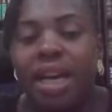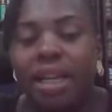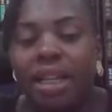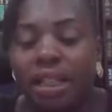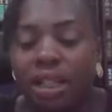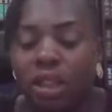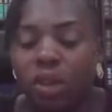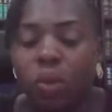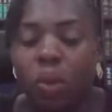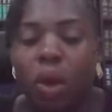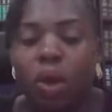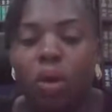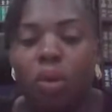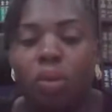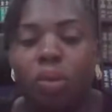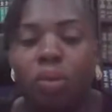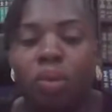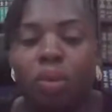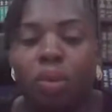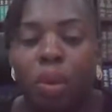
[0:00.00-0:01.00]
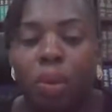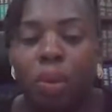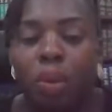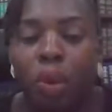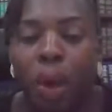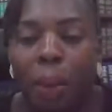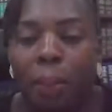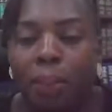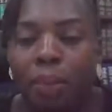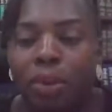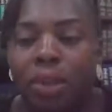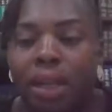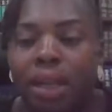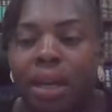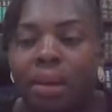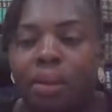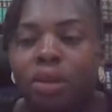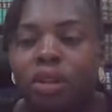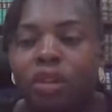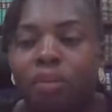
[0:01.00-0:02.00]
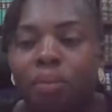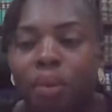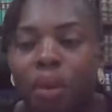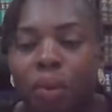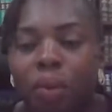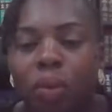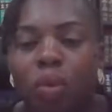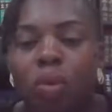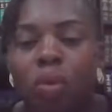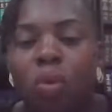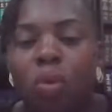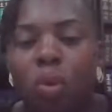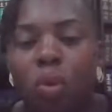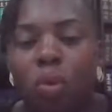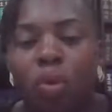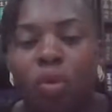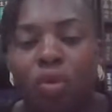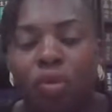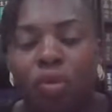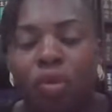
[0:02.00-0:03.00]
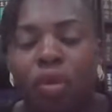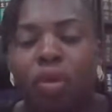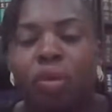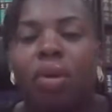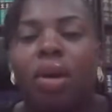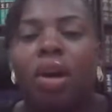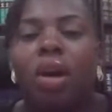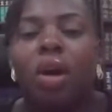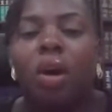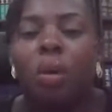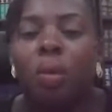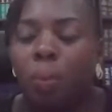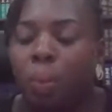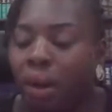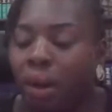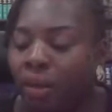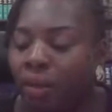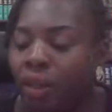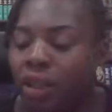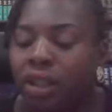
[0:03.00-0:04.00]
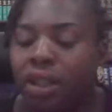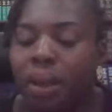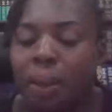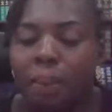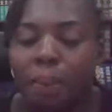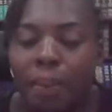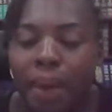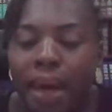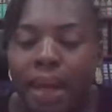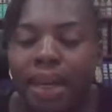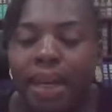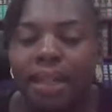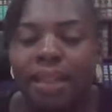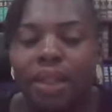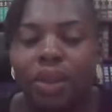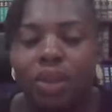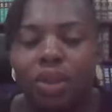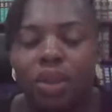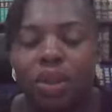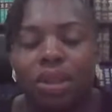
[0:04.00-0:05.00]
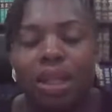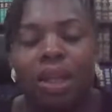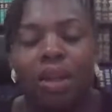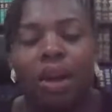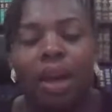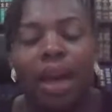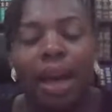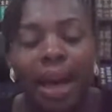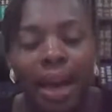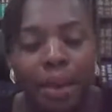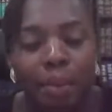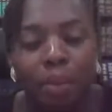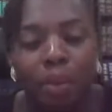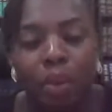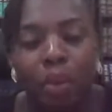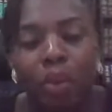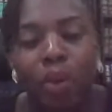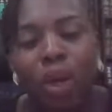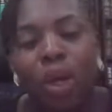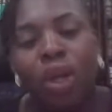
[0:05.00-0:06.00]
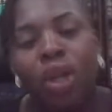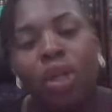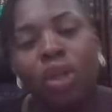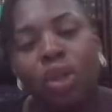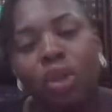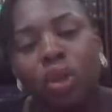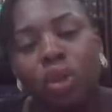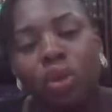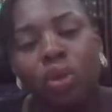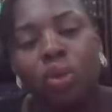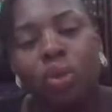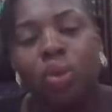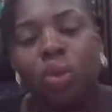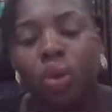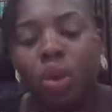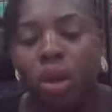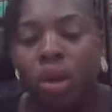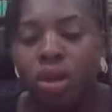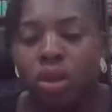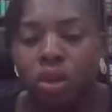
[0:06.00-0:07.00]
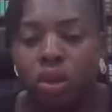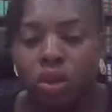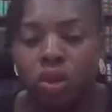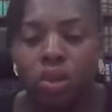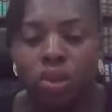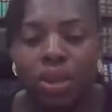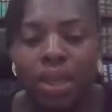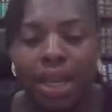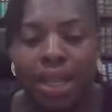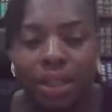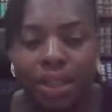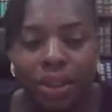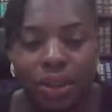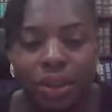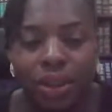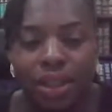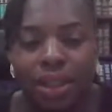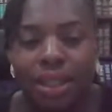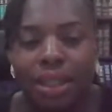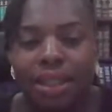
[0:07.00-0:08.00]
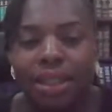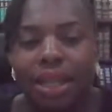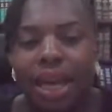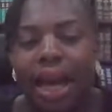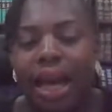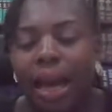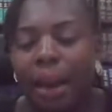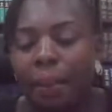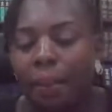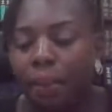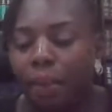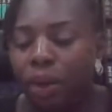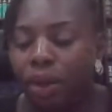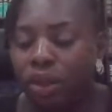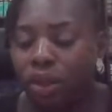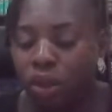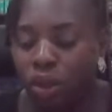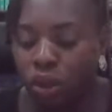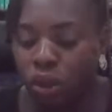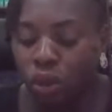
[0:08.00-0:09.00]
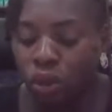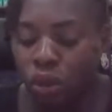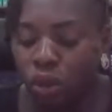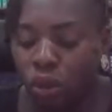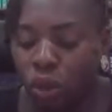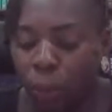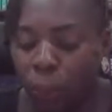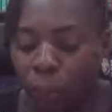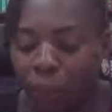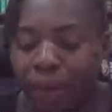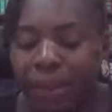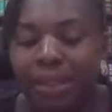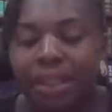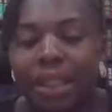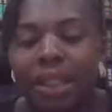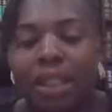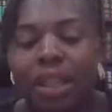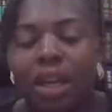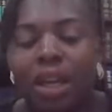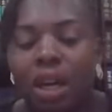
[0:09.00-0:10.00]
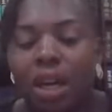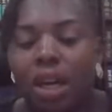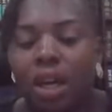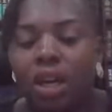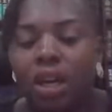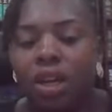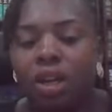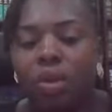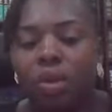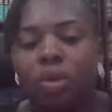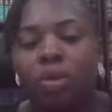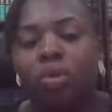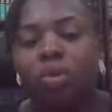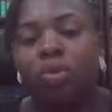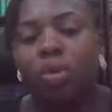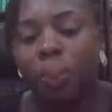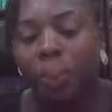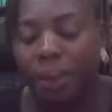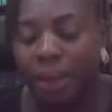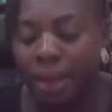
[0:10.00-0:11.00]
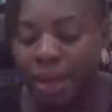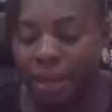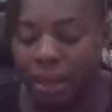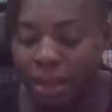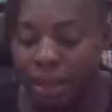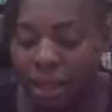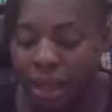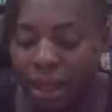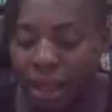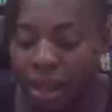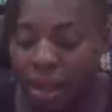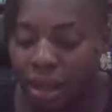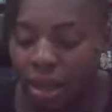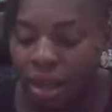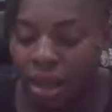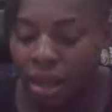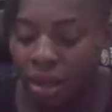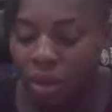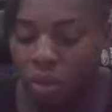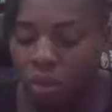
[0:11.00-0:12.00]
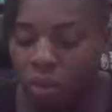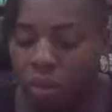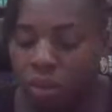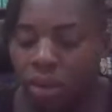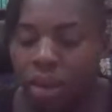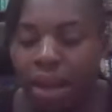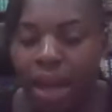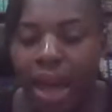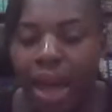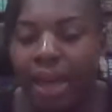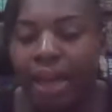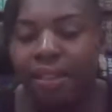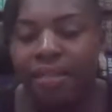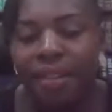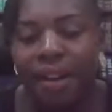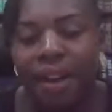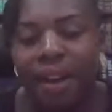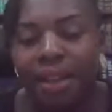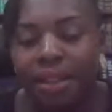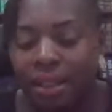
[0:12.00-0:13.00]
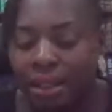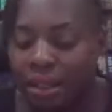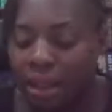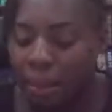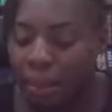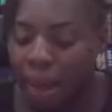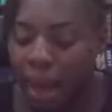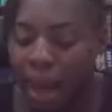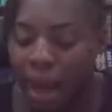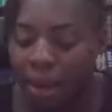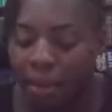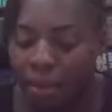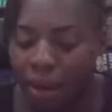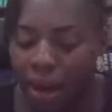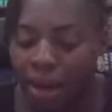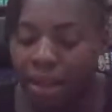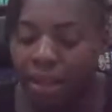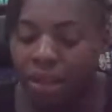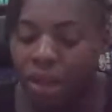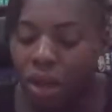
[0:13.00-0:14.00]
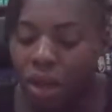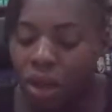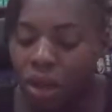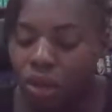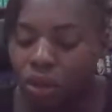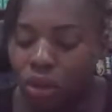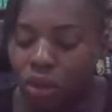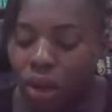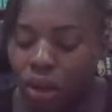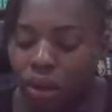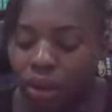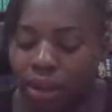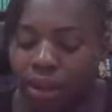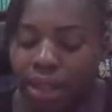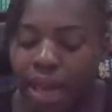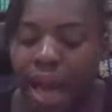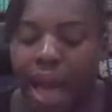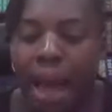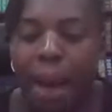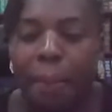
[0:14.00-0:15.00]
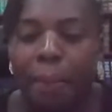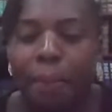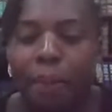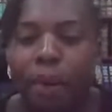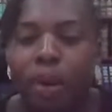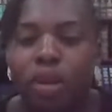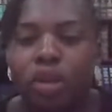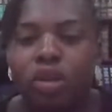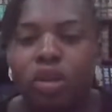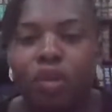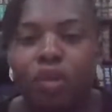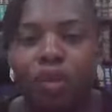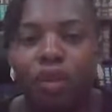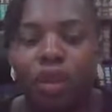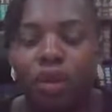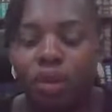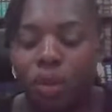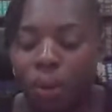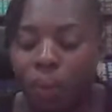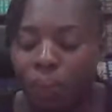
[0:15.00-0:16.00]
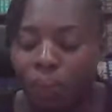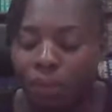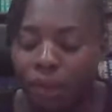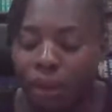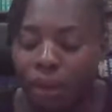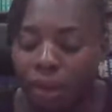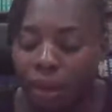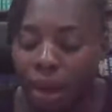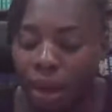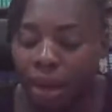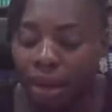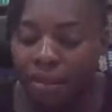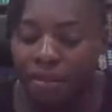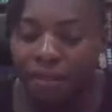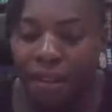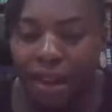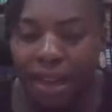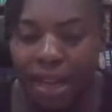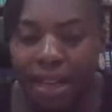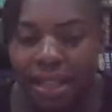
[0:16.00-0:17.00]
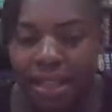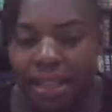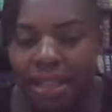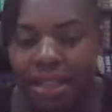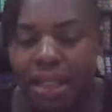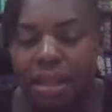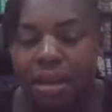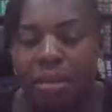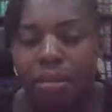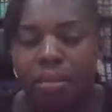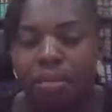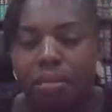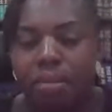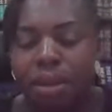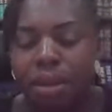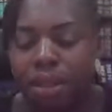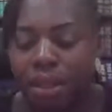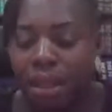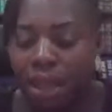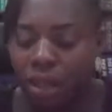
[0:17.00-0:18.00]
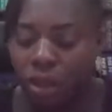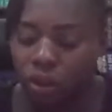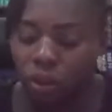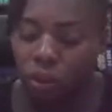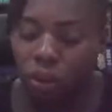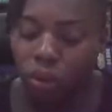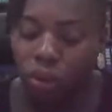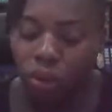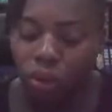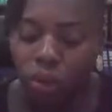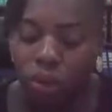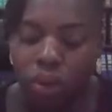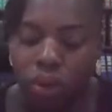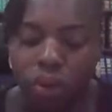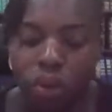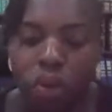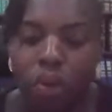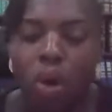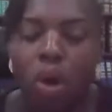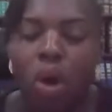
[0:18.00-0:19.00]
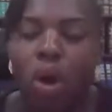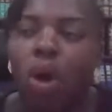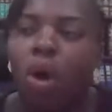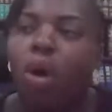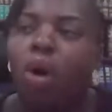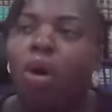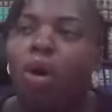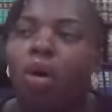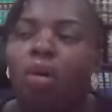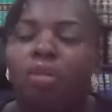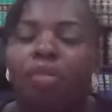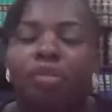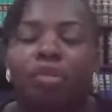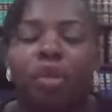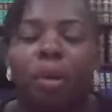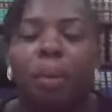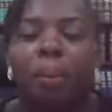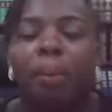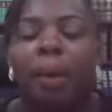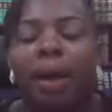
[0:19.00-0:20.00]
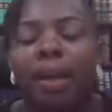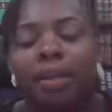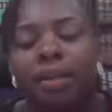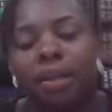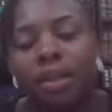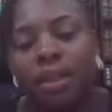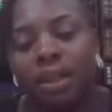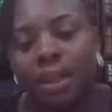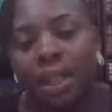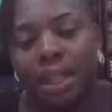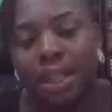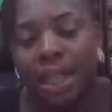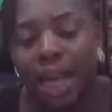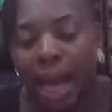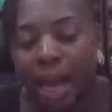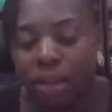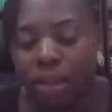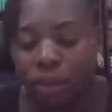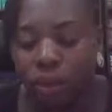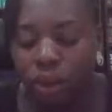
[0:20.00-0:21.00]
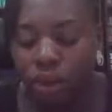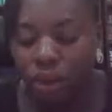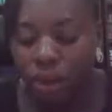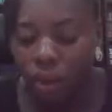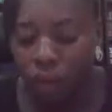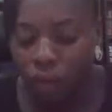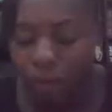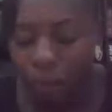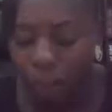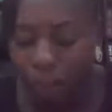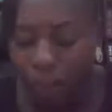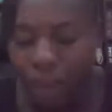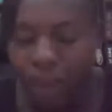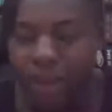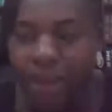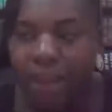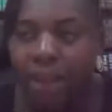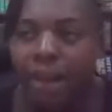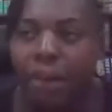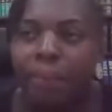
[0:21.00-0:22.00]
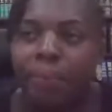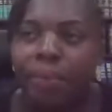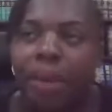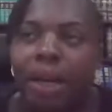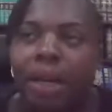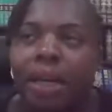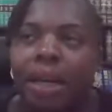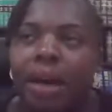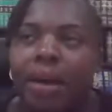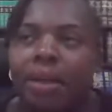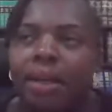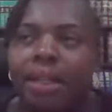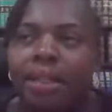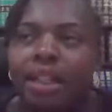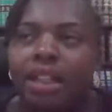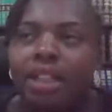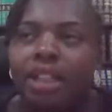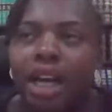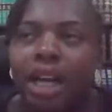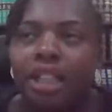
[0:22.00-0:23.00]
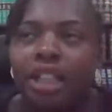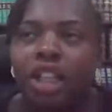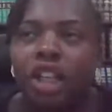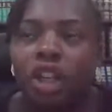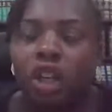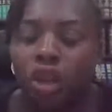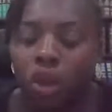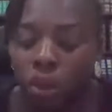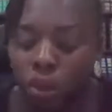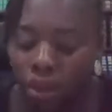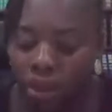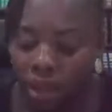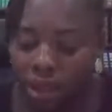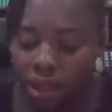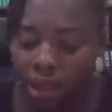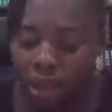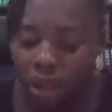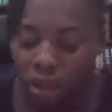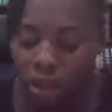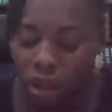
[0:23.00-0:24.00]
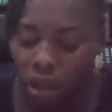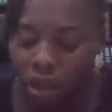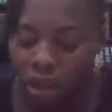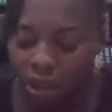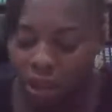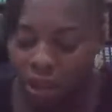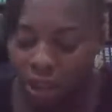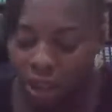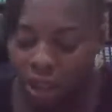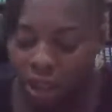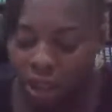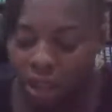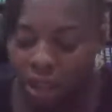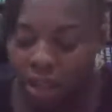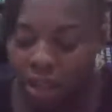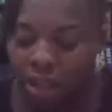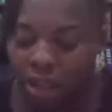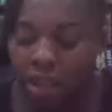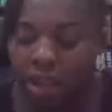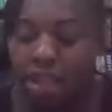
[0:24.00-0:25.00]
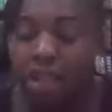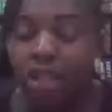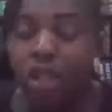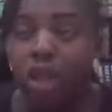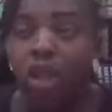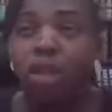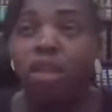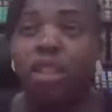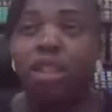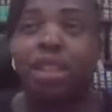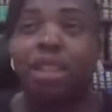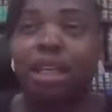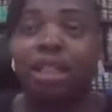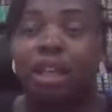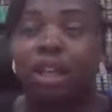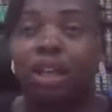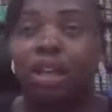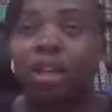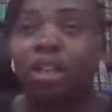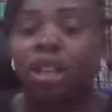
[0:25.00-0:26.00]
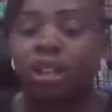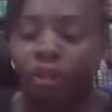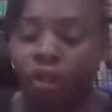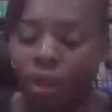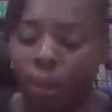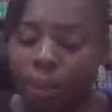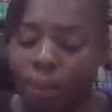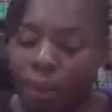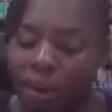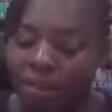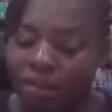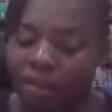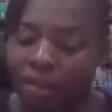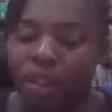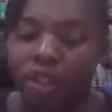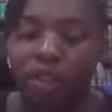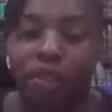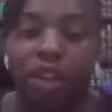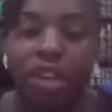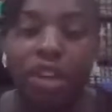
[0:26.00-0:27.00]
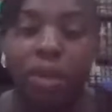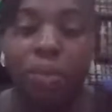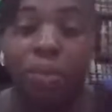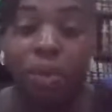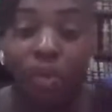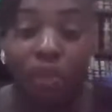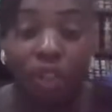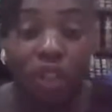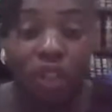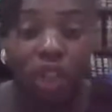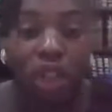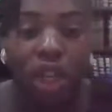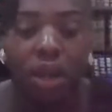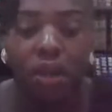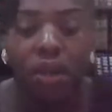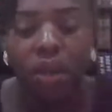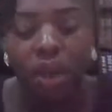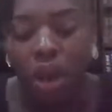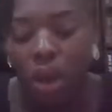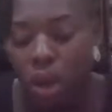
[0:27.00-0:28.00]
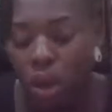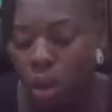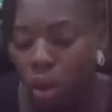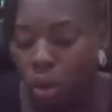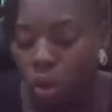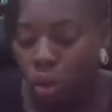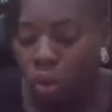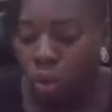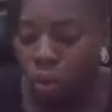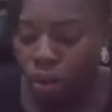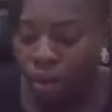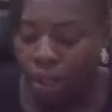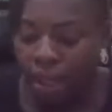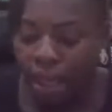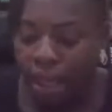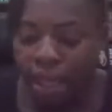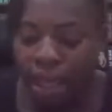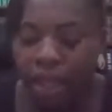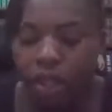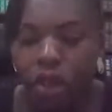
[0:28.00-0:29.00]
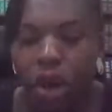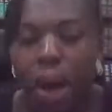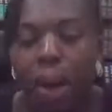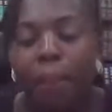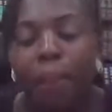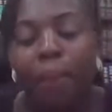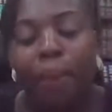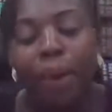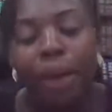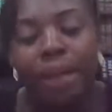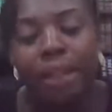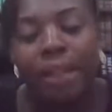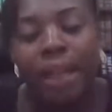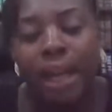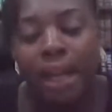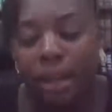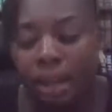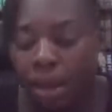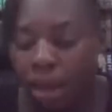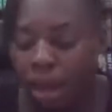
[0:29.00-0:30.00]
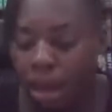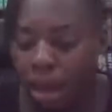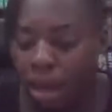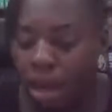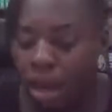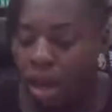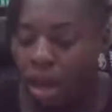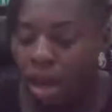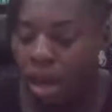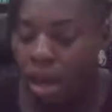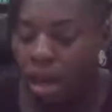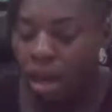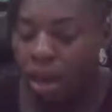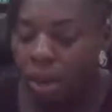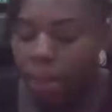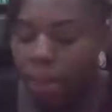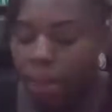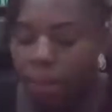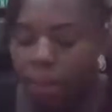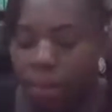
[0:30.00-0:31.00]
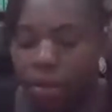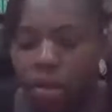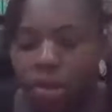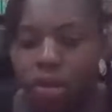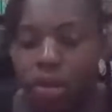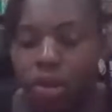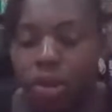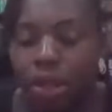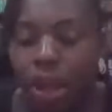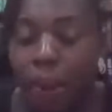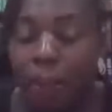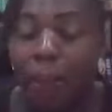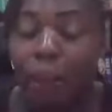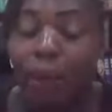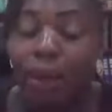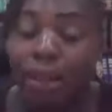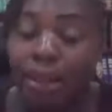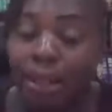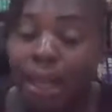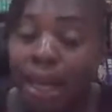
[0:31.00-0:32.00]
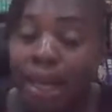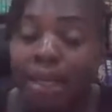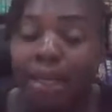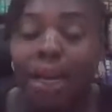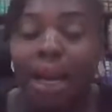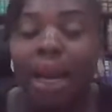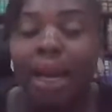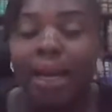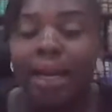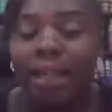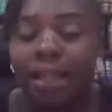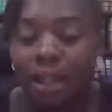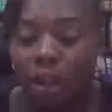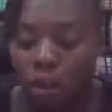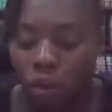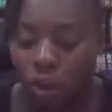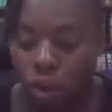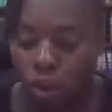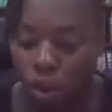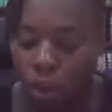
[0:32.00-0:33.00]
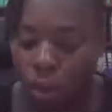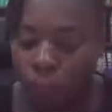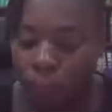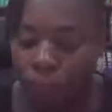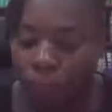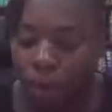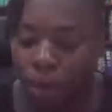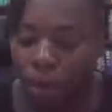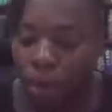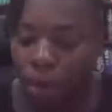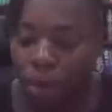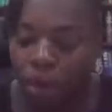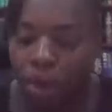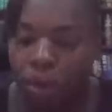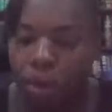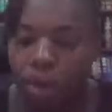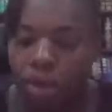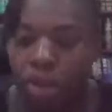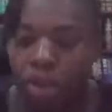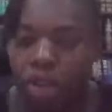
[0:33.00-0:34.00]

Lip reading: This is where you can put the names of people who you feel peradventure the main executors are not able to do their duties. I appoint so person, you know, to replace, you know, any vacancy that may arise. So you can just say, I appoint to fill any vacancy, Mr. So of number, state the address of the person. Now, that's the charging clause. Is a clause that this clause, the charging clause, is for the benefit of any professional who was engaged or appointed, who is appointed an executor. You know,